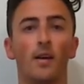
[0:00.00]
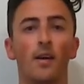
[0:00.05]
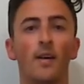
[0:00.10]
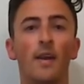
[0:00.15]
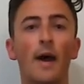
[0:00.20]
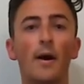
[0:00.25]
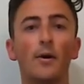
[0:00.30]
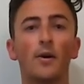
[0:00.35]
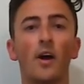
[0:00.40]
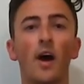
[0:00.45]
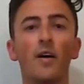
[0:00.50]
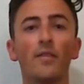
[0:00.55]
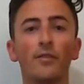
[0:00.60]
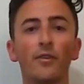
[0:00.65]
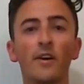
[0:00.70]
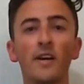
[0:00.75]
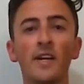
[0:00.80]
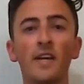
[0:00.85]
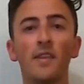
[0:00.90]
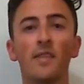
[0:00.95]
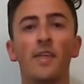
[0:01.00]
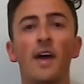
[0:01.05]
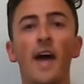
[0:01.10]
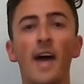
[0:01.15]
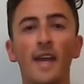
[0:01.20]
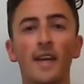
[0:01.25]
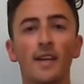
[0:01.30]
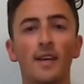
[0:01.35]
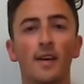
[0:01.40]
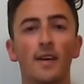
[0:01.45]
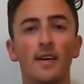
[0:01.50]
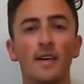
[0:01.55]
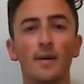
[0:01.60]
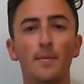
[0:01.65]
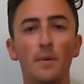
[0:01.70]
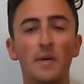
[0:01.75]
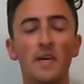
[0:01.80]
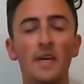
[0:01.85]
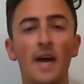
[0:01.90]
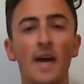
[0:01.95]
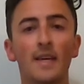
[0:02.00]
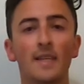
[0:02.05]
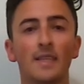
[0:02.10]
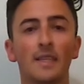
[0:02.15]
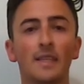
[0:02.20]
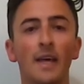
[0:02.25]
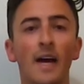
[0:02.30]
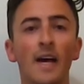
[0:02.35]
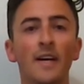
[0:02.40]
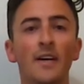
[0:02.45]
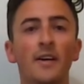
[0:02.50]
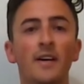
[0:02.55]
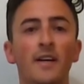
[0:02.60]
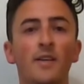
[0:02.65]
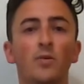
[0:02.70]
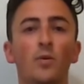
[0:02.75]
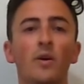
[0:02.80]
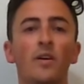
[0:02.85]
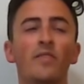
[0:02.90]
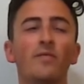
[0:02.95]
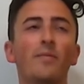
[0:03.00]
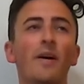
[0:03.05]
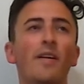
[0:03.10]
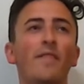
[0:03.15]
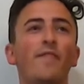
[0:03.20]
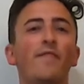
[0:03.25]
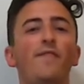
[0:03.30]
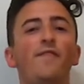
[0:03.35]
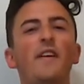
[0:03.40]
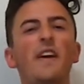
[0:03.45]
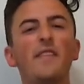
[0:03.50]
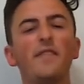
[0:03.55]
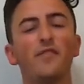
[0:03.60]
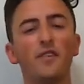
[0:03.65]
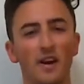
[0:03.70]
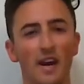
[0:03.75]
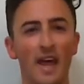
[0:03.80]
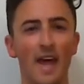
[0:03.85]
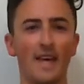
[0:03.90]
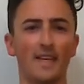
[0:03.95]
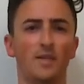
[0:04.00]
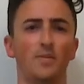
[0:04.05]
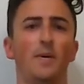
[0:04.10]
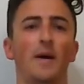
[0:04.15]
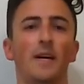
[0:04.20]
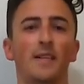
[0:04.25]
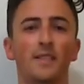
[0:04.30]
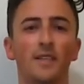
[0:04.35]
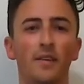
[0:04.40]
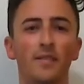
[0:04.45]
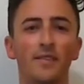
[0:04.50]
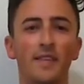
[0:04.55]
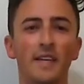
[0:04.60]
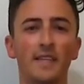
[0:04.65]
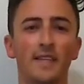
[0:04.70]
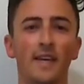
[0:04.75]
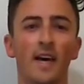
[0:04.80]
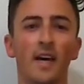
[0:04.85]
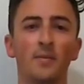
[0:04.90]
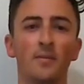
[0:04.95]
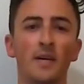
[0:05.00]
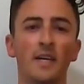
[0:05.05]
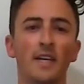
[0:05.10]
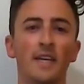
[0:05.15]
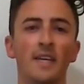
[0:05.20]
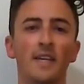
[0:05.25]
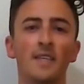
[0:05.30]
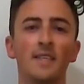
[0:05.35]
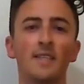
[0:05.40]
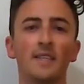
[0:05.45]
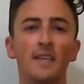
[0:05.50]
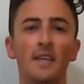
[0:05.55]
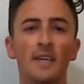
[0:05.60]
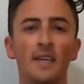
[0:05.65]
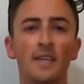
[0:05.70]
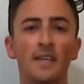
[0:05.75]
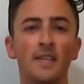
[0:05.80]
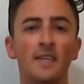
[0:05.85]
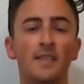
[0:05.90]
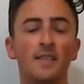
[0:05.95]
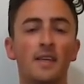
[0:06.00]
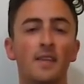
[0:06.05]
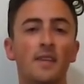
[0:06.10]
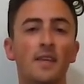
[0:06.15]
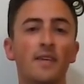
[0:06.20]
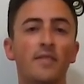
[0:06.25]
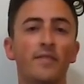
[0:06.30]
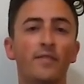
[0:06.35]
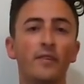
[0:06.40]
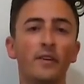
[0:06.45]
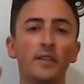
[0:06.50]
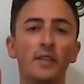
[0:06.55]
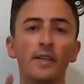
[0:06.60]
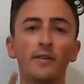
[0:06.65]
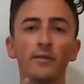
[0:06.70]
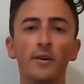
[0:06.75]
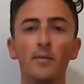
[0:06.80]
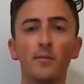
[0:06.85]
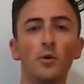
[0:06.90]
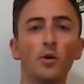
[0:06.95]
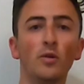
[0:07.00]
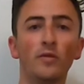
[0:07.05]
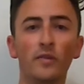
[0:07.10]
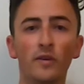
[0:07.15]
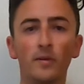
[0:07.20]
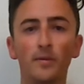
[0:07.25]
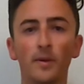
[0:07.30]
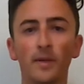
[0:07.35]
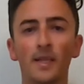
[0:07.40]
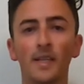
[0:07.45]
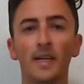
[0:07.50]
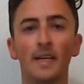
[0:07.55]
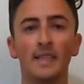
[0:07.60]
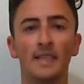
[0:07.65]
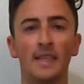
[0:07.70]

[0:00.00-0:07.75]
Now covering that EPS liner is one of my favorite aspects of this helmet is, is the fully removable